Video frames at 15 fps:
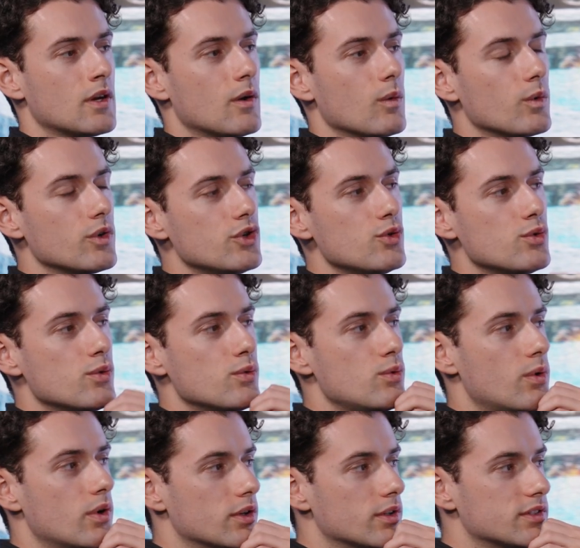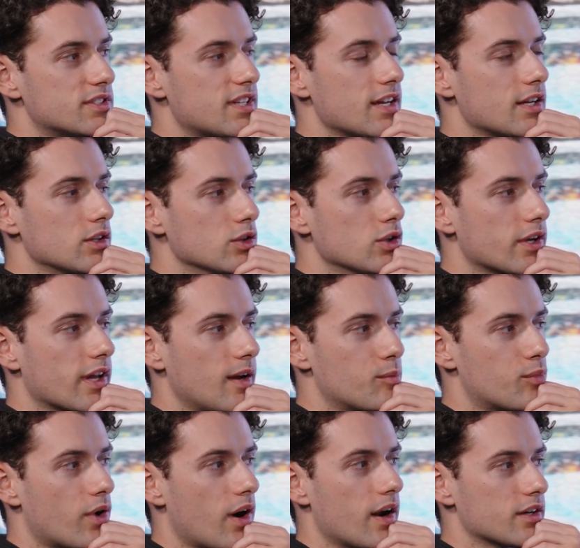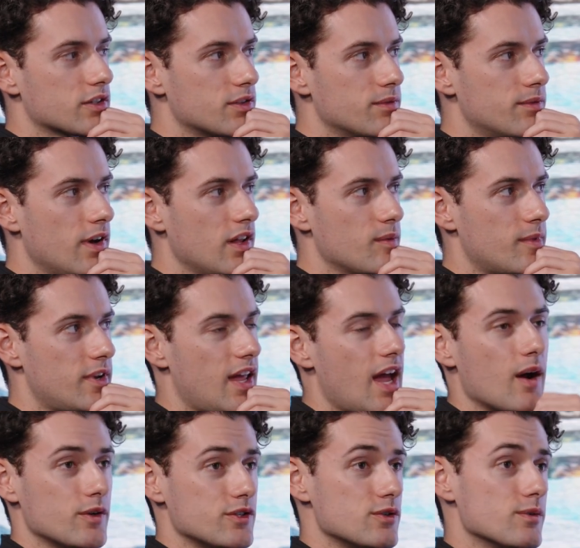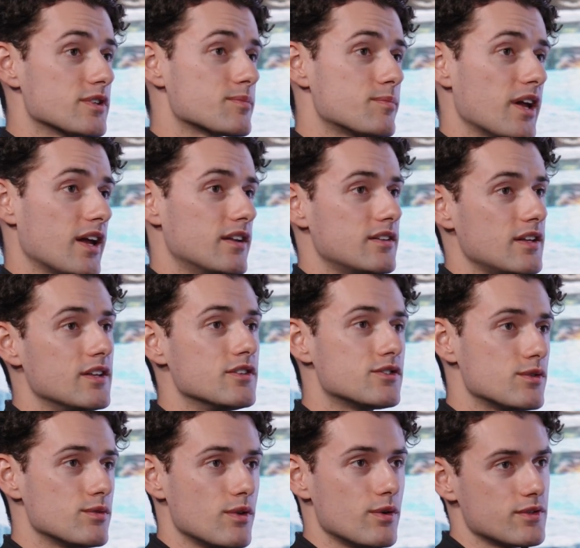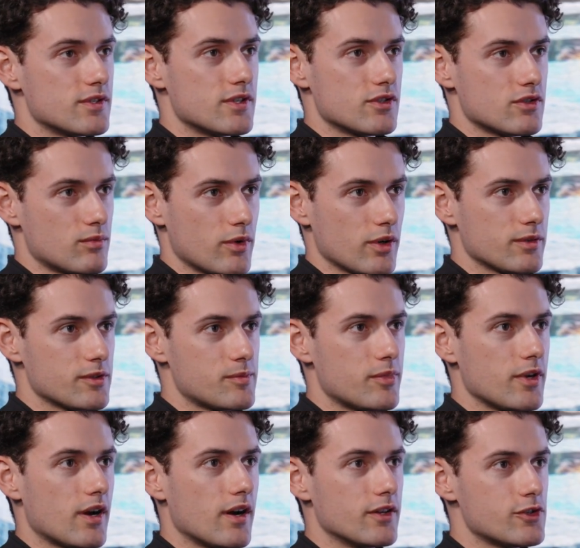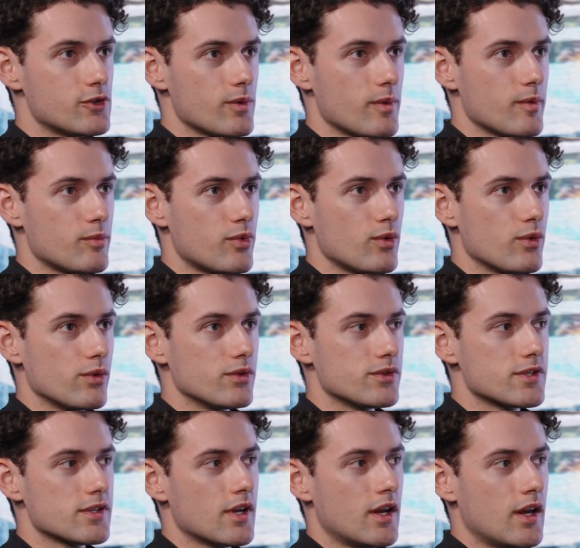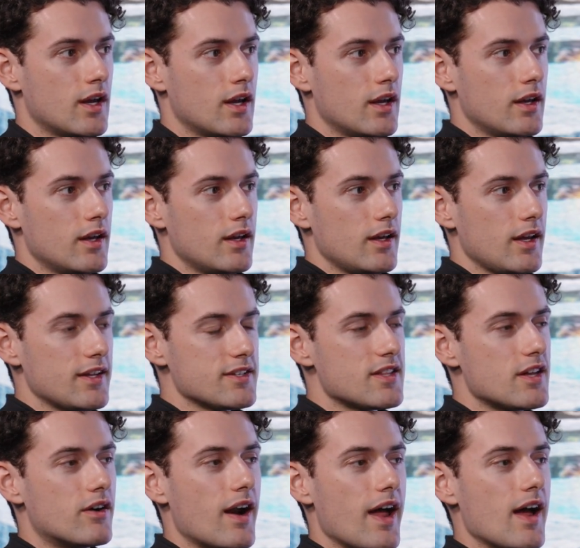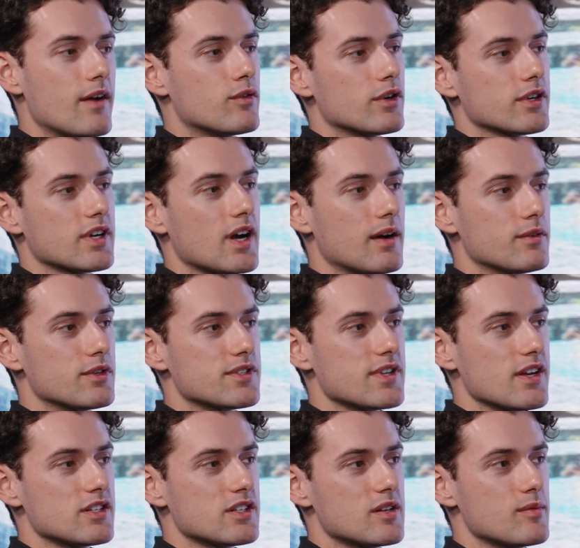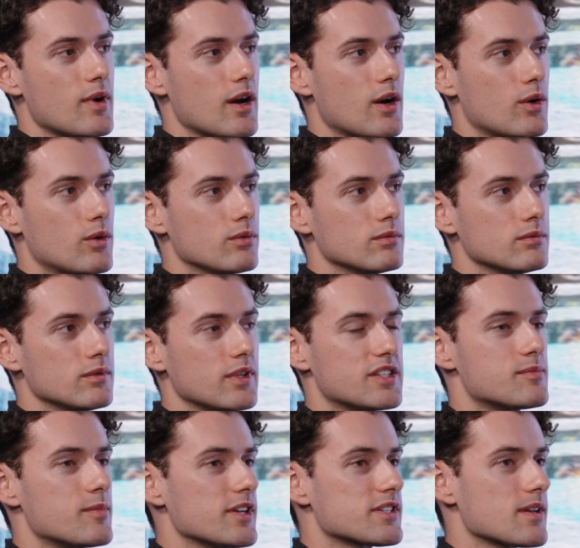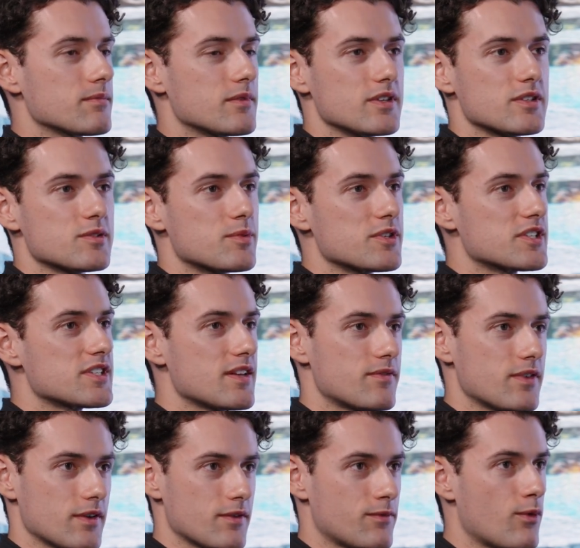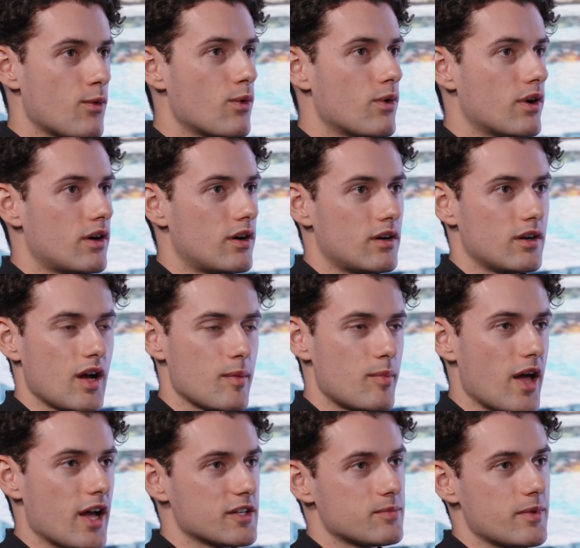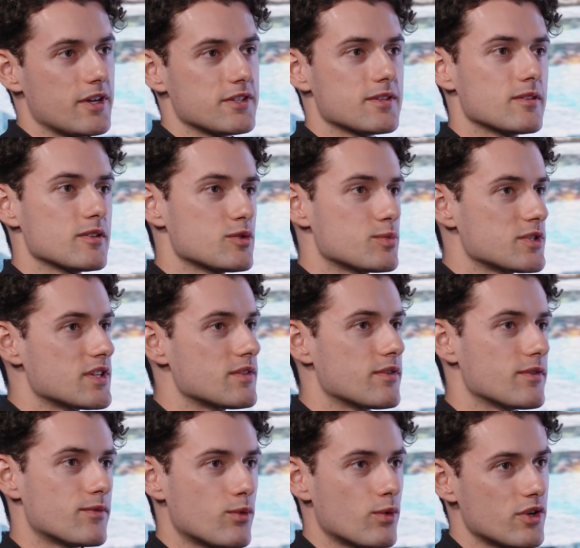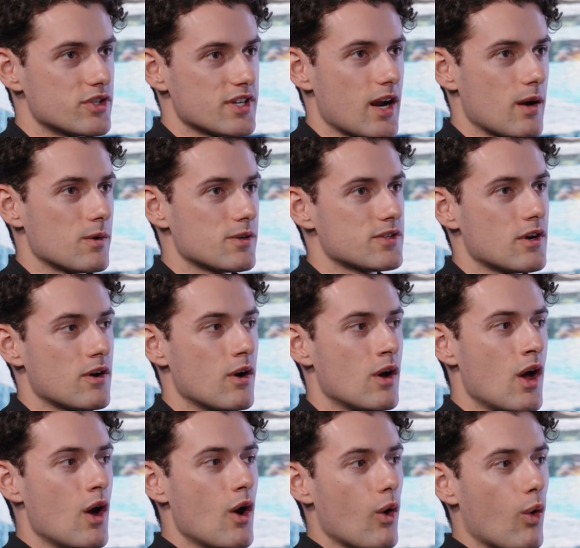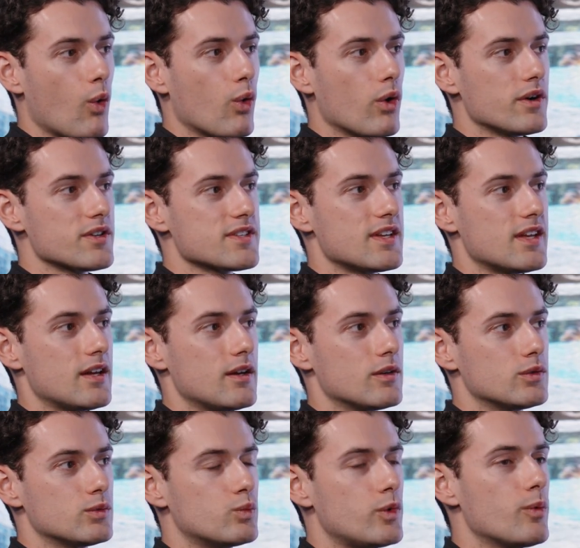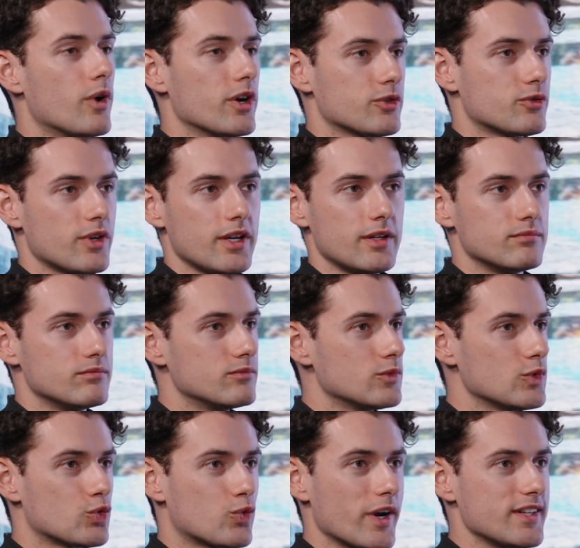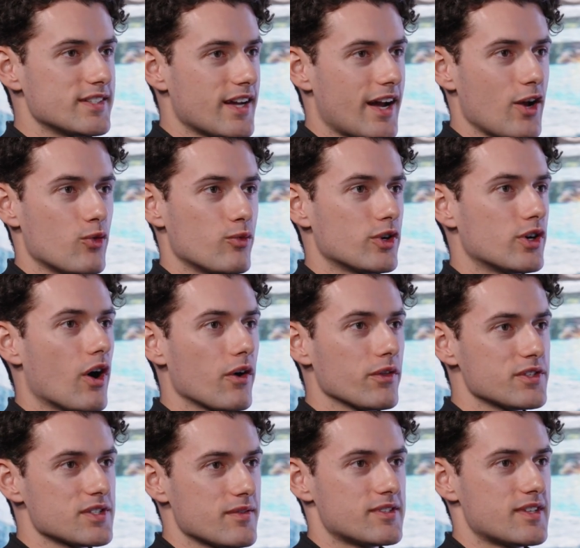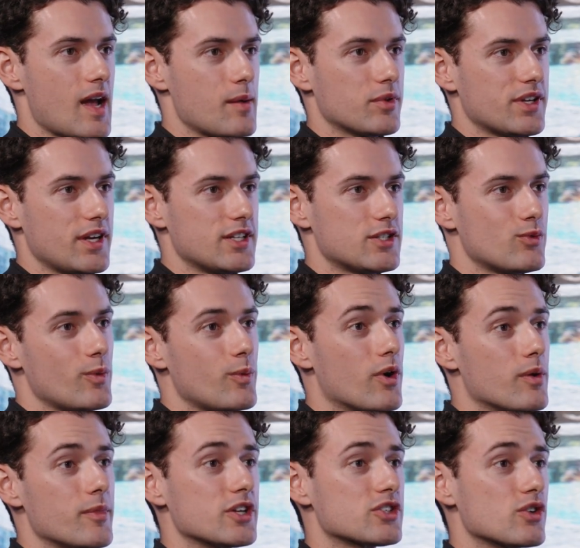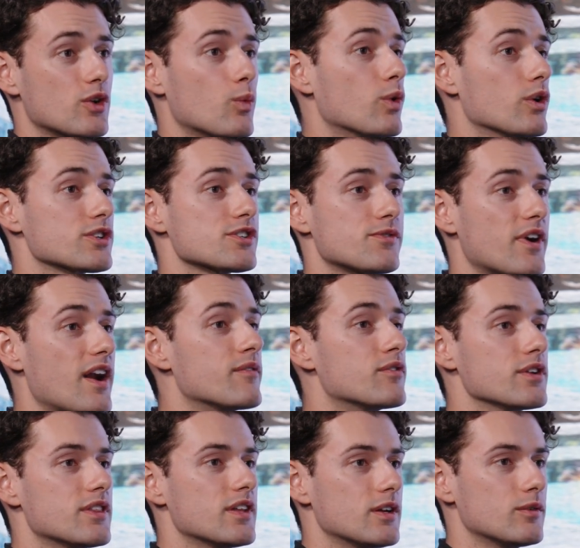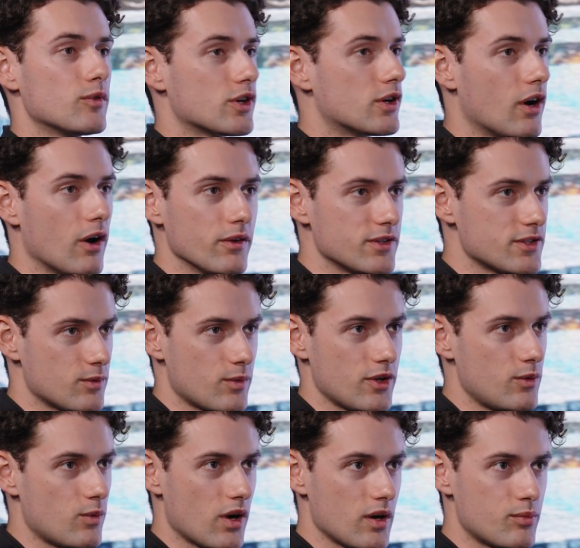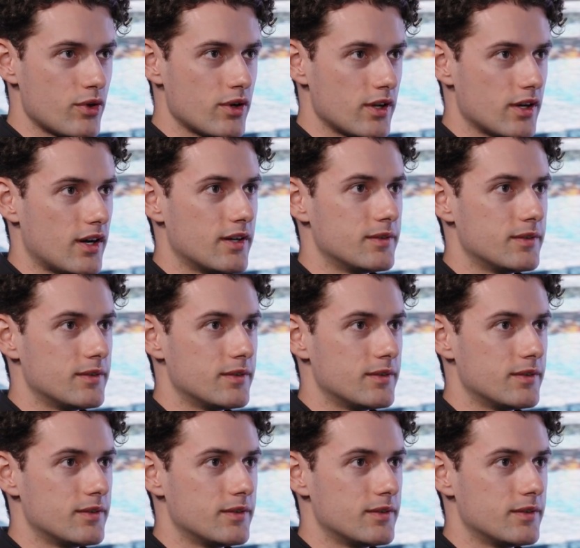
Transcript: When you take a look at product development now as you expand into those additional markets beyond swimming pools, is there ever a conversation about, let's make something specific for a backsplash, something specific for a shower stall? Or is it, we want to create great tile regardless of its application. We want to make sure it works for everything regardless of what you want to put it on?